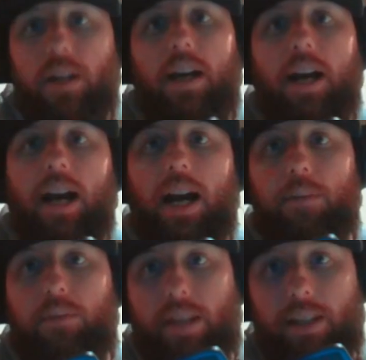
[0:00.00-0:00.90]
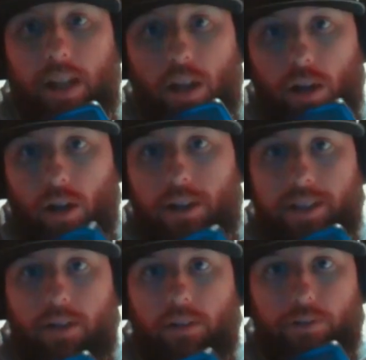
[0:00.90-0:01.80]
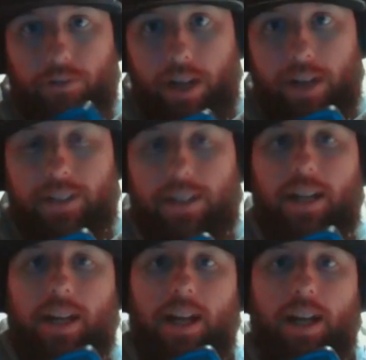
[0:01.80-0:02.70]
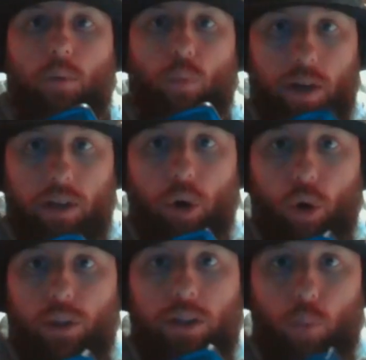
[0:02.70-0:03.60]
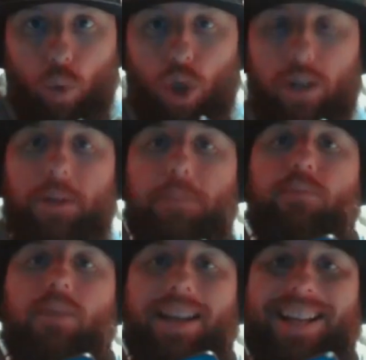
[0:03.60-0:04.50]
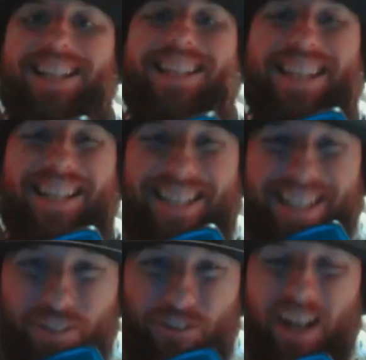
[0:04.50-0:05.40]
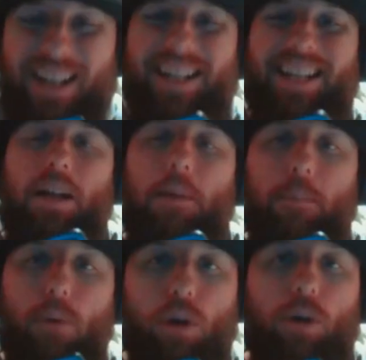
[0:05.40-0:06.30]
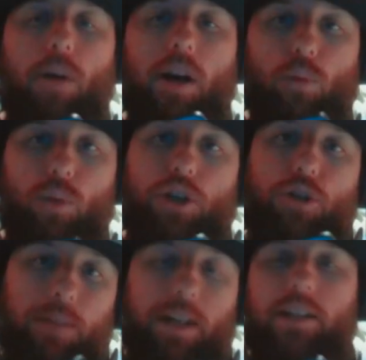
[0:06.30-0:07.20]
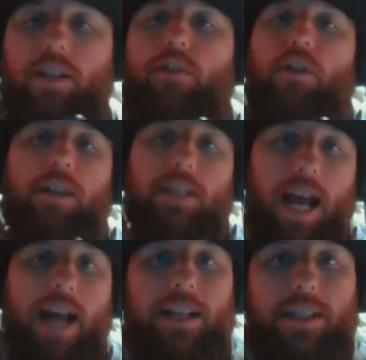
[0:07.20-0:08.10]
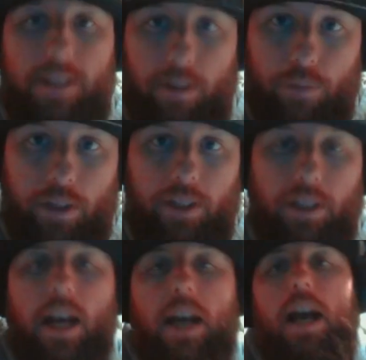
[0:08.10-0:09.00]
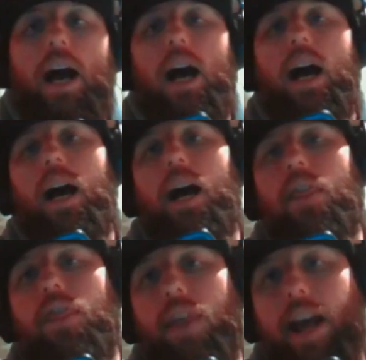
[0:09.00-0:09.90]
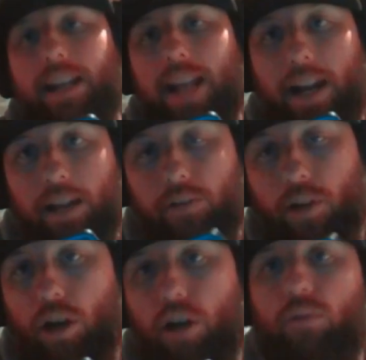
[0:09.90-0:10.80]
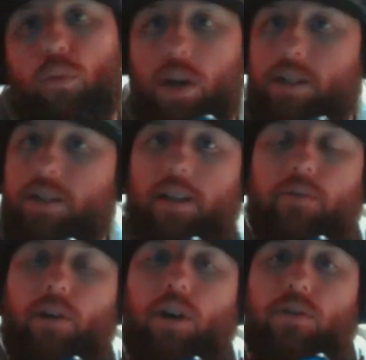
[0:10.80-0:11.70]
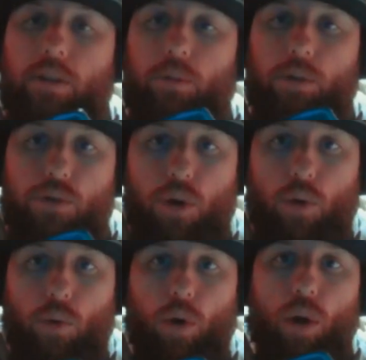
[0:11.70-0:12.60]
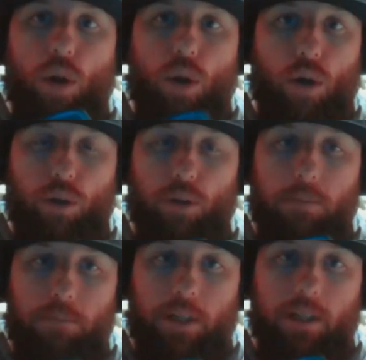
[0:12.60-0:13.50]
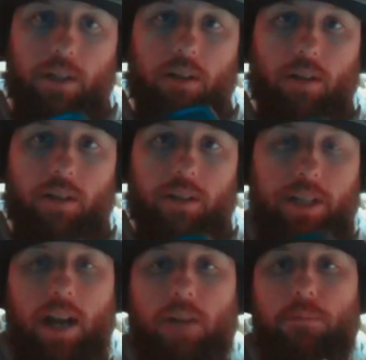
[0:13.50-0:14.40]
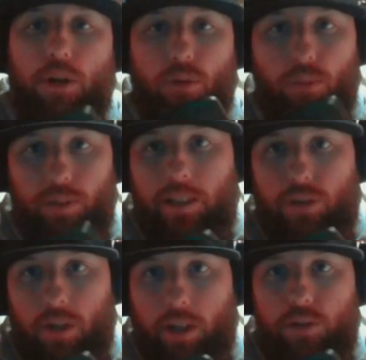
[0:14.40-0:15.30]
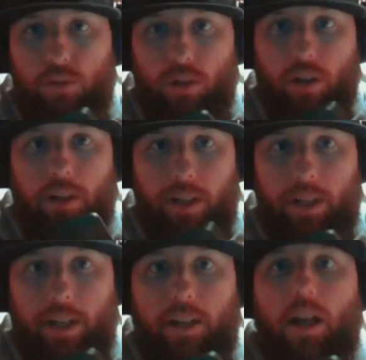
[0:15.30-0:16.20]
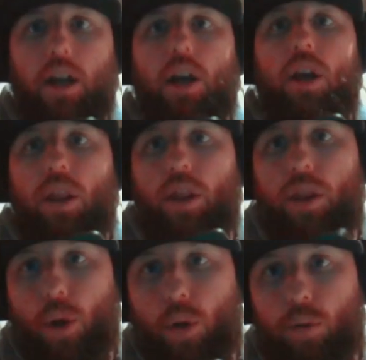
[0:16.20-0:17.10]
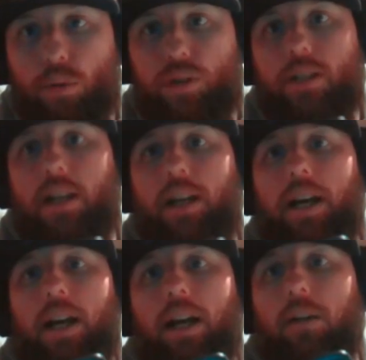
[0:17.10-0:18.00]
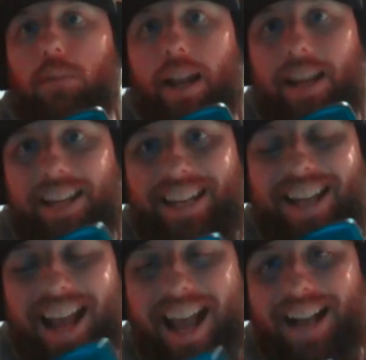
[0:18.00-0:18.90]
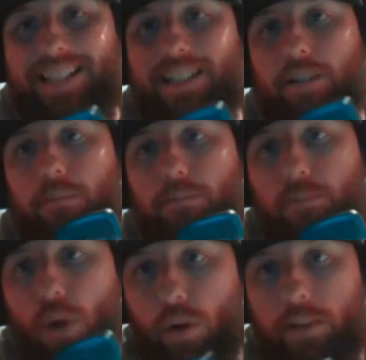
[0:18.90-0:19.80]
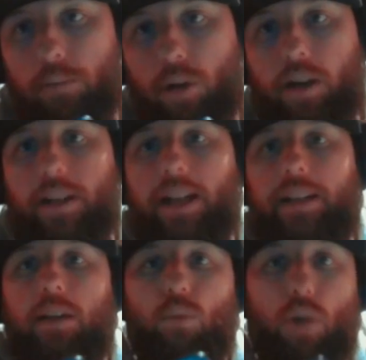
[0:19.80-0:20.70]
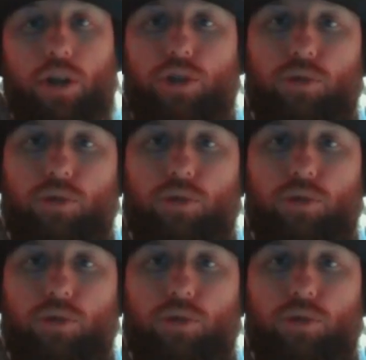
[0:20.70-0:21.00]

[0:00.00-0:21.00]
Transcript: the lockdown effect will only work against the defending Pokemon, which means if you're attacking something that can evolve, once it evolves, it will no longer be locked down, but you're really trying to lock in those EX Pokemon. And then once you